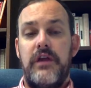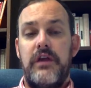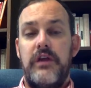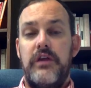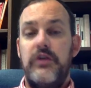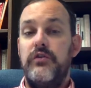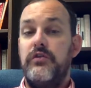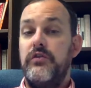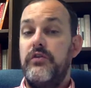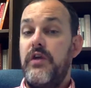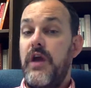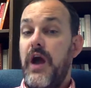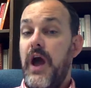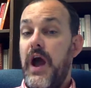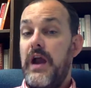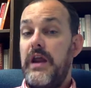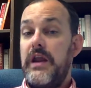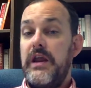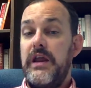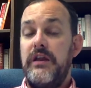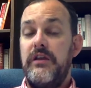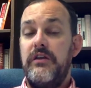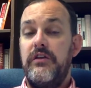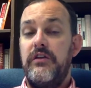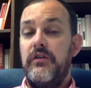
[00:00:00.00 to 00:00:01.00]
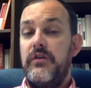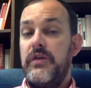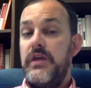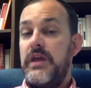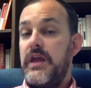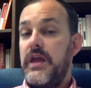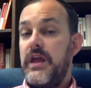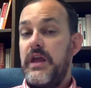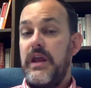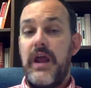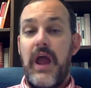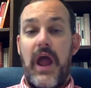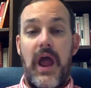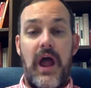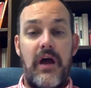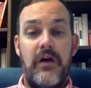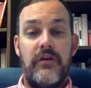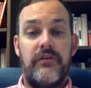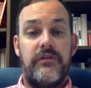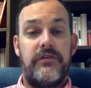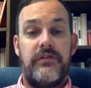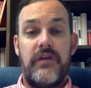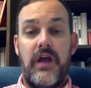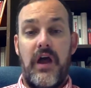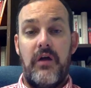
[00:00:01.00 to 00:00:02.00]
you do not need to do any
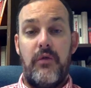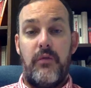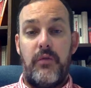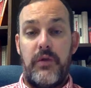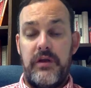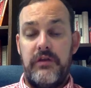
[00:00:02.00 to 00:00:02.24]
outside